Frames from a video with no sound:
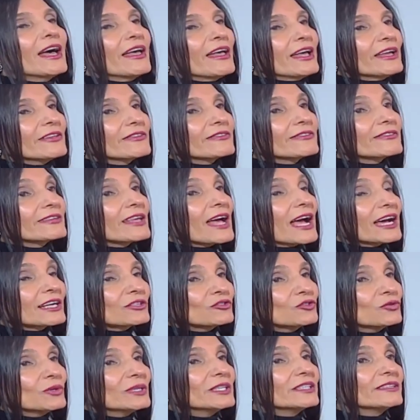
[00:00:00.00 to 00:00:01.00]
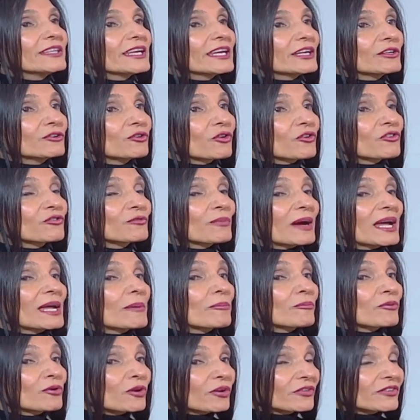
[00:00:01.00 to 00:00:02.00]
It's actually diagnosed by a
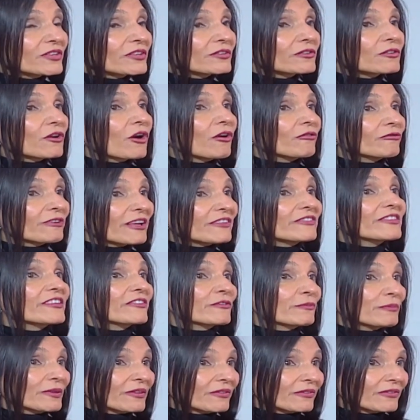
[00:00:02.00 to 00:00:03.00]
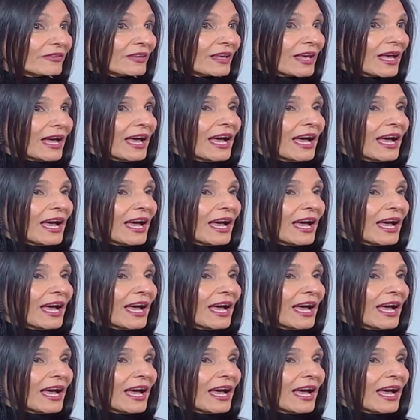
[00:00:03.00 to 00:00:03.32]
process of assessment,